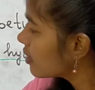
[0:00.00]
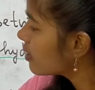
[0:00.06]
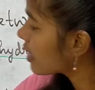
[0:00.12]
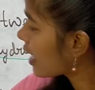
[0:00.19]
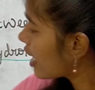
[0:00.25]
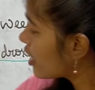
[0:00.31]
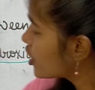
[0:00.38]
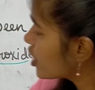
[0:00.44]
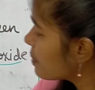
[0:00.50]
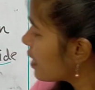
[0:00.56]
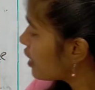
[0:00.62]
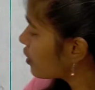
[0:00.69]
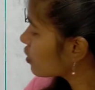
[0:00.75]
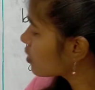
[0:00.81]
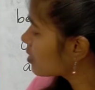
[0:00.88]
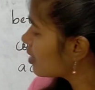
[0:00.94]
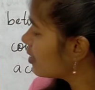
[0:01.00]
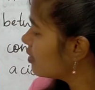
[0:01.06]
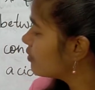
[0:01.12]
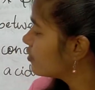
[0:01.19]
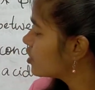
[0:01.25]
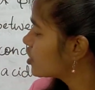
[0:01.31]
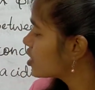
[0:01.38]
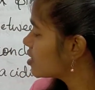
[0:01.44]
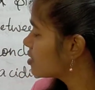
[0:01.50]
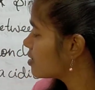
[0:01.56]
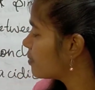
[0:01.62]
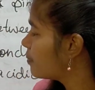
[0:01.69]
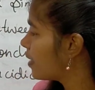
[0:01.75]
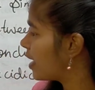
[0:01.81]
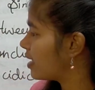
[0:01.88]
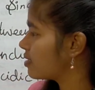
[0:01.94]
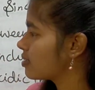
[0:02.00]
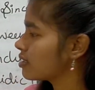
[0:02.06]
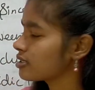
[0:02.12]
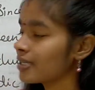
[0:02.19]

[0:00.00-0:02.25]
Calcium hydroxide, which is a base.